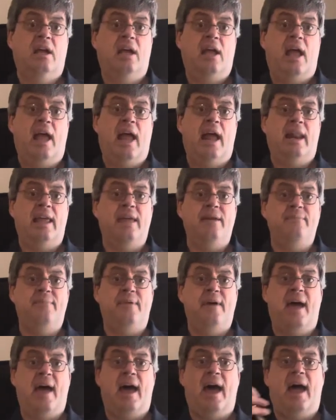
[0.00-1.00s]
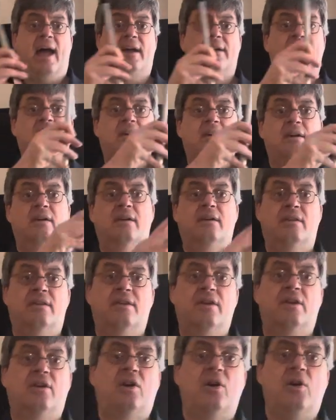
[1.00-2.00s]
At impact,
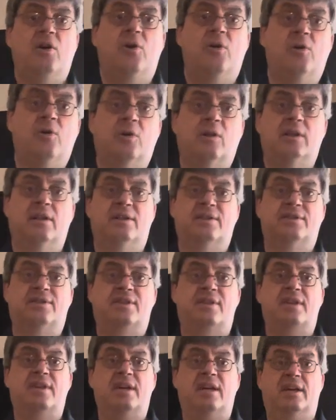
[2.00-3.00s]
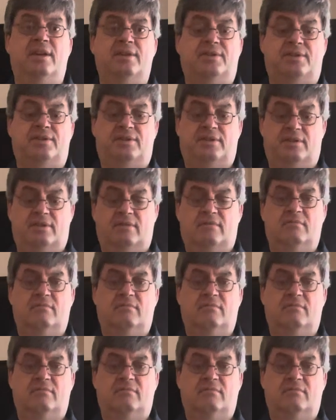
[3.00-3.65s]
the goal is this.